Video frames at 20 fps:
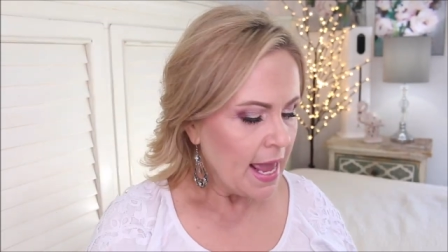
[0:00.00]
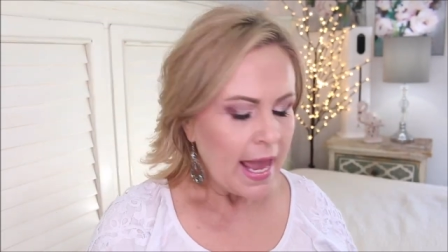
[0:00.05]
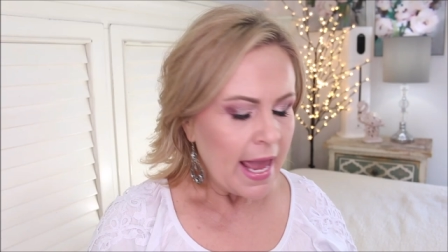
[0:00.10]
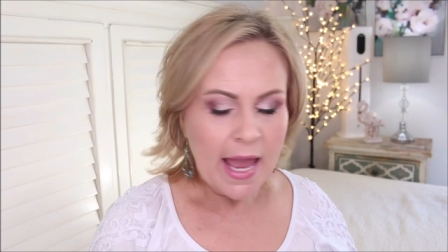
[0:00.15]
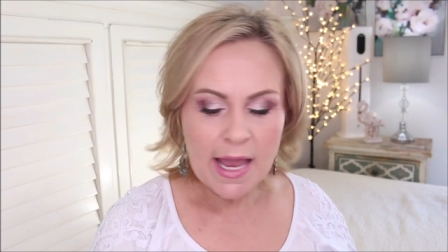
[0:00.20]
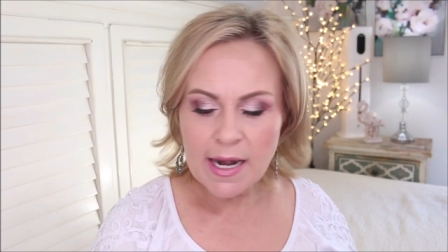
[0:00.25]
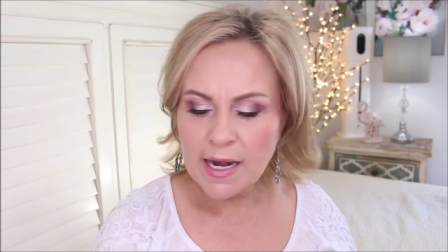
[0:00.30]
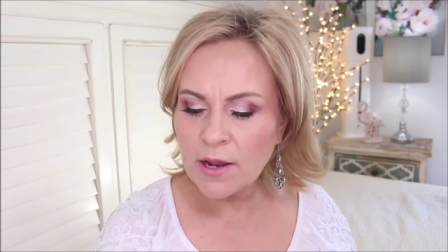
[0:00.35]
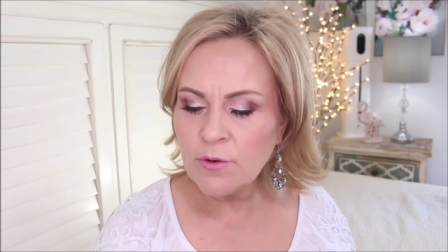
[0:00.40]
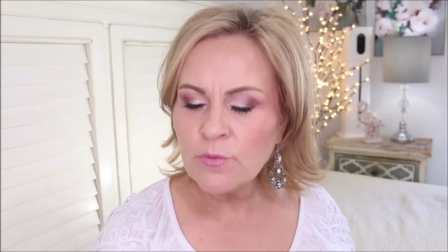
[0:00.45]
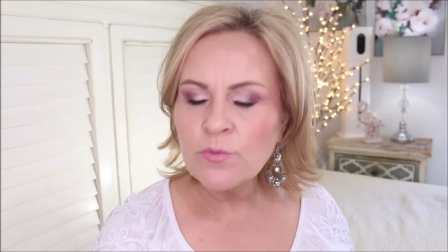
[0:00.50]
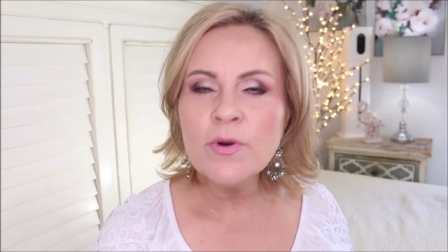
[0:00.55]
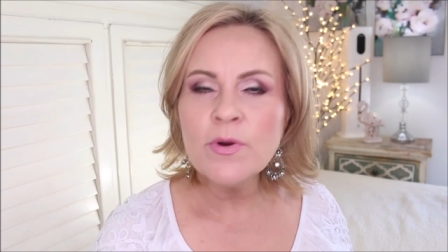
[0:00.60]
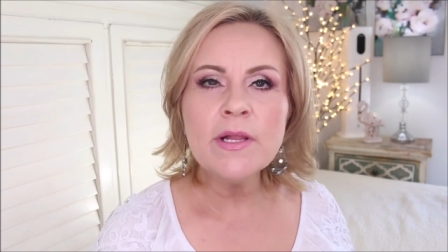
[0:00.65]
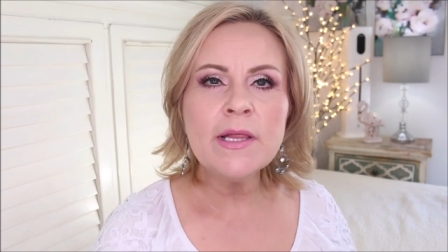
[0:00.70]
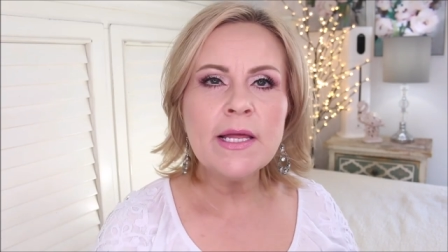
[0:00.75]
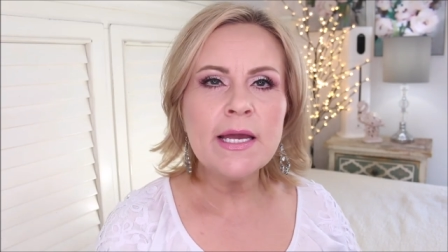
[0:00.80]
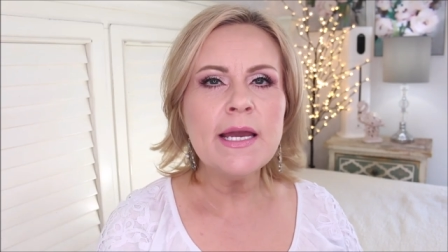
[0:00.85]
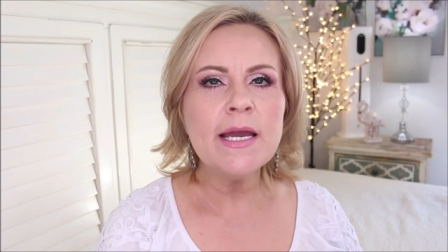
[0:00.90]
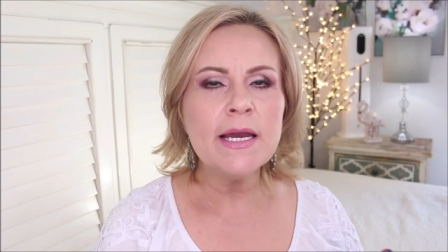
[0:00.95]
And I
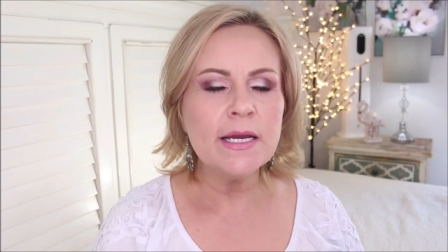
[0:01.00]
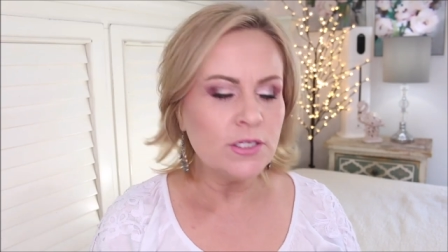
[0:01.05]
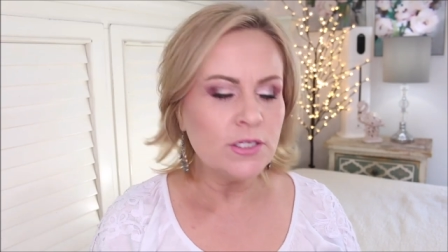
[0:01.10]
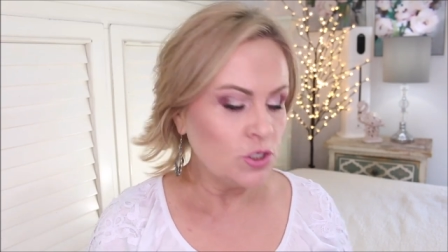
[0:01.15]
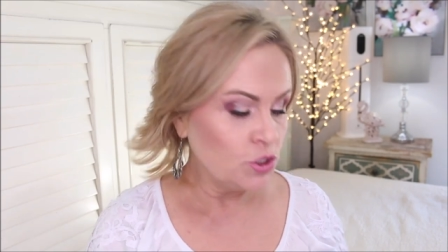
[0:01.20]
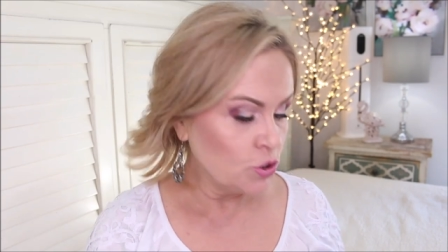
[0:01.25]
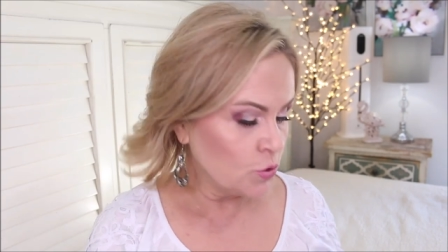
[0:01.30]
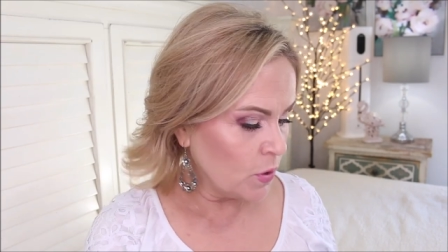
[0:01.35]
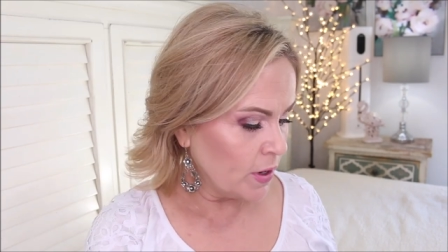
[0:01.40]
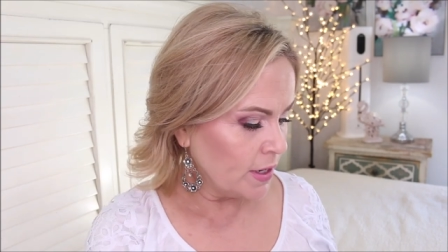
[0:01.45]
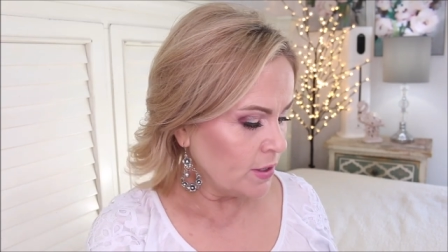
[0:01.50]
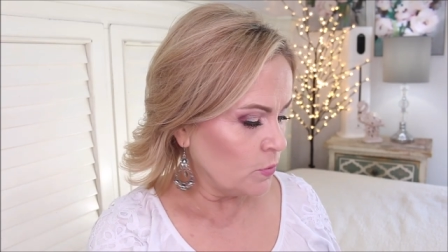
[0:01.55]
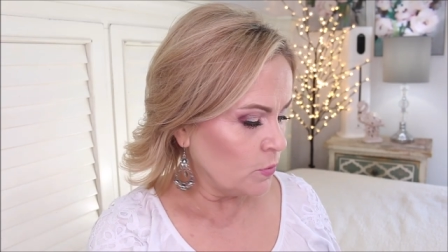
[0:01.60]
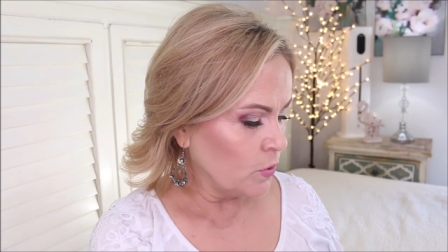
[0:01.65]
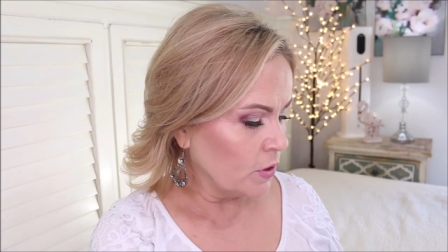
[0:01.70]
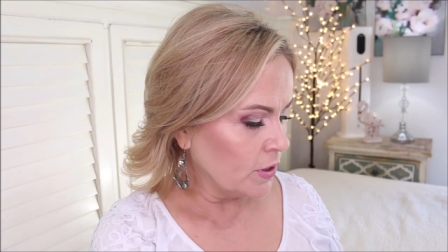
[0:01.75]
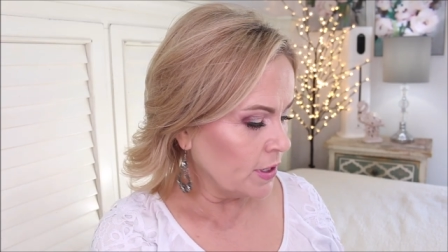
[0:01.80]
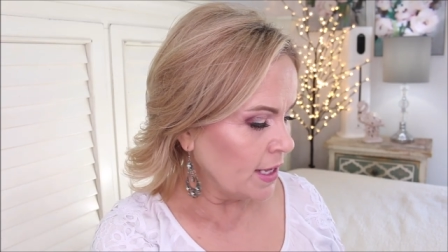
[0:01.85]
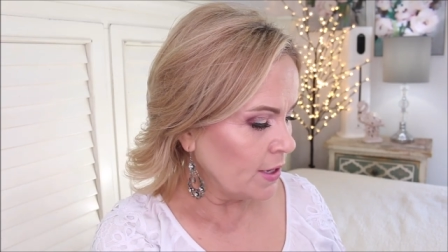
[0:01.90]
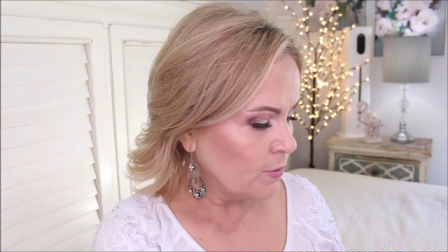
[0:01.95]
really enjoyed
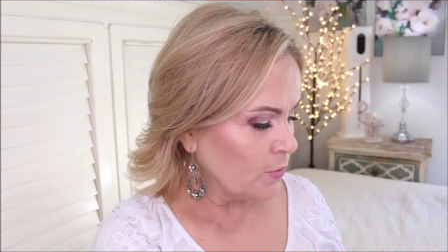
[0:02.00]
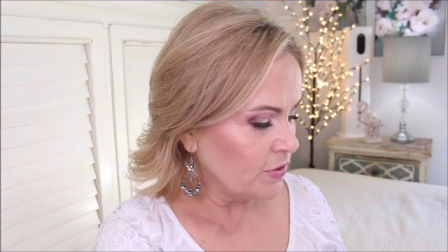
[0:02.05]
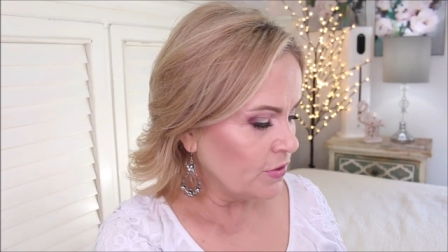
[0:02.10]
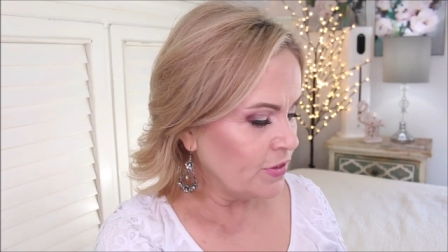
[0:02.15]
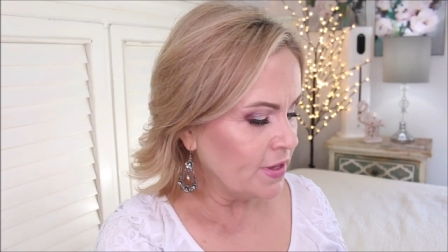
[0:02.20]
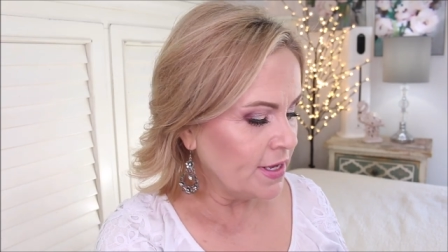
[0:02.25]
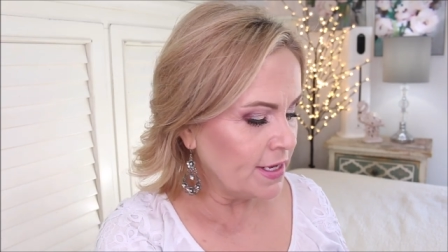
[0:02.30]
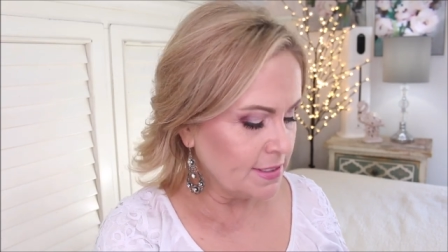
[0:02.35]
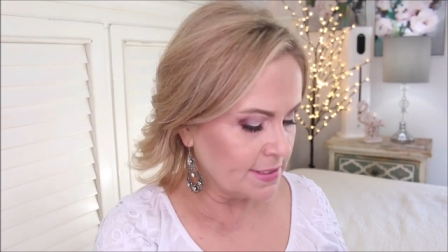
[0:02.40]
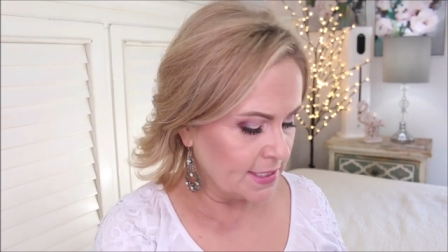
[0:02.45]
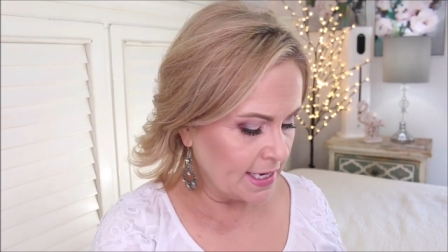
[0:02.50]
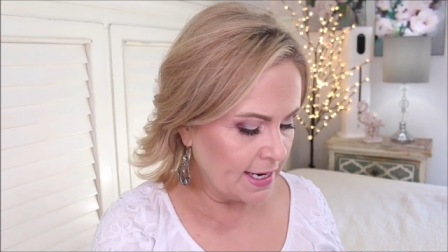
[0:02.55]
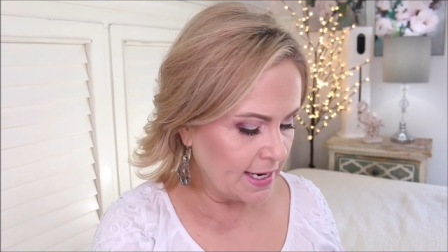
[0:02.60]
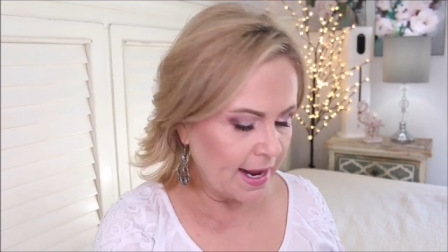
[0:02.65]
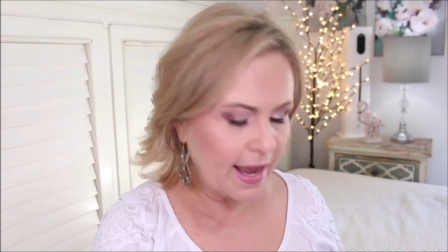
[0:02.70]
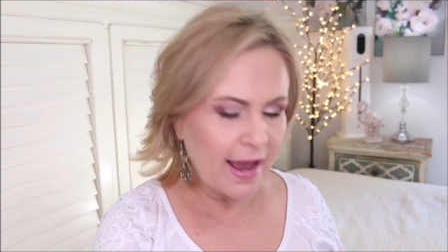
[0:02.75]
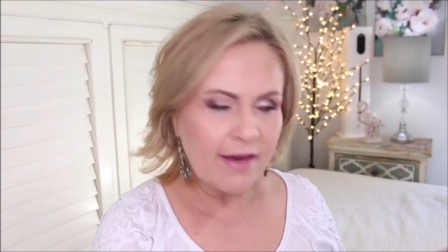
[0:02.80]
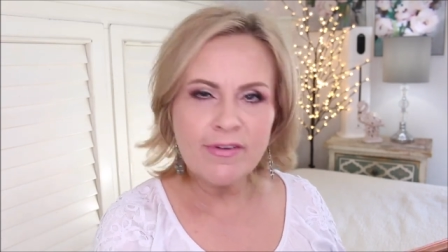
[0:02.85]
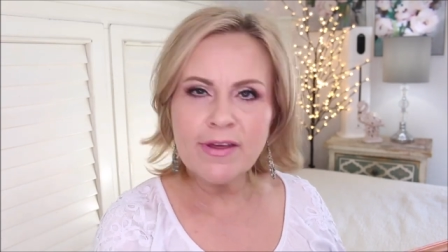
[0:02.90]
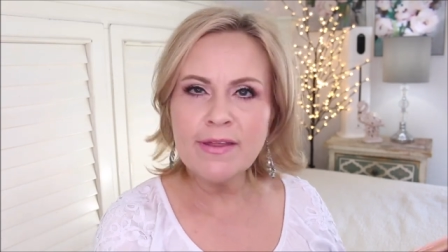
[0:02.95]
working with these and
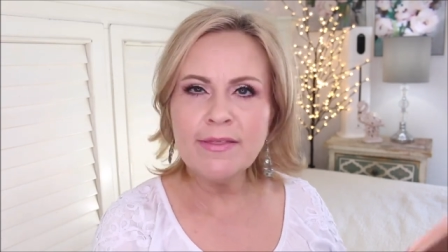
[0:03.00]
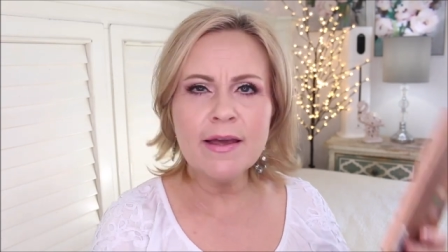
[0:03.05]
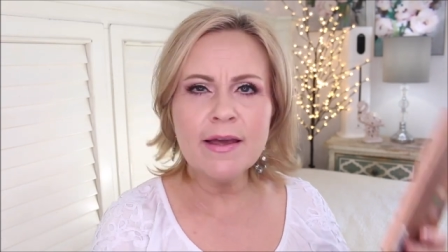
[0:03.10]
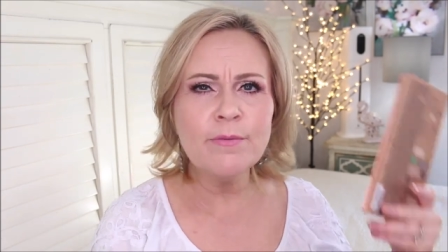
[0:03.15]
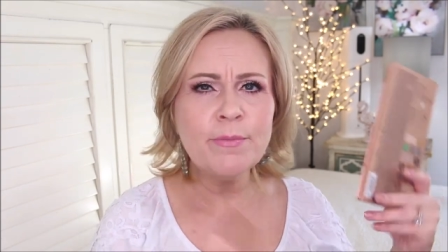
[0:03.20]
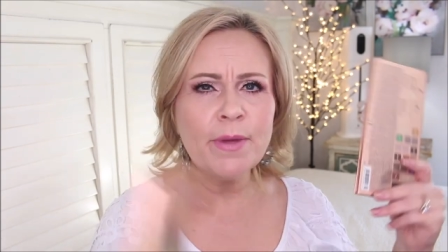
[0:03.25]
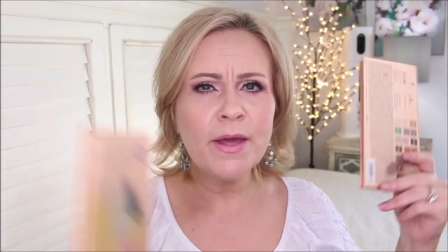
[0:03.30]
having them,